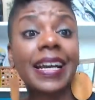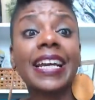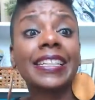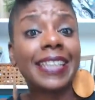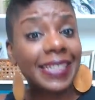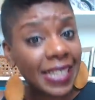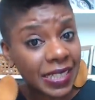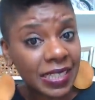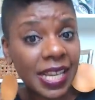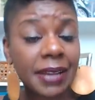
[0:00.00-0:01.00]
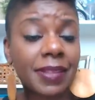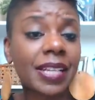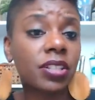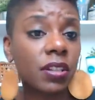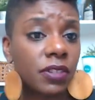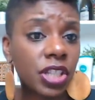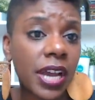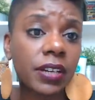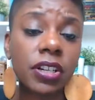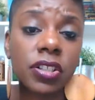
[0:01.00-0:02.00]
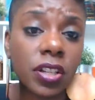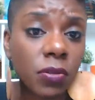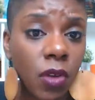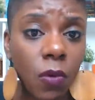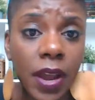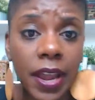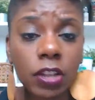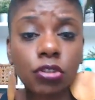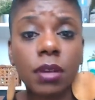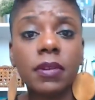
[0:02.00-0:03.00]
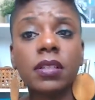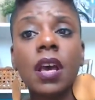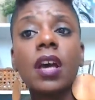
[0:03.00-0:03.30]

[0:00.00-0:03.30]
it does the same thing to the vagina. There's nothing wrong with hair trimmers.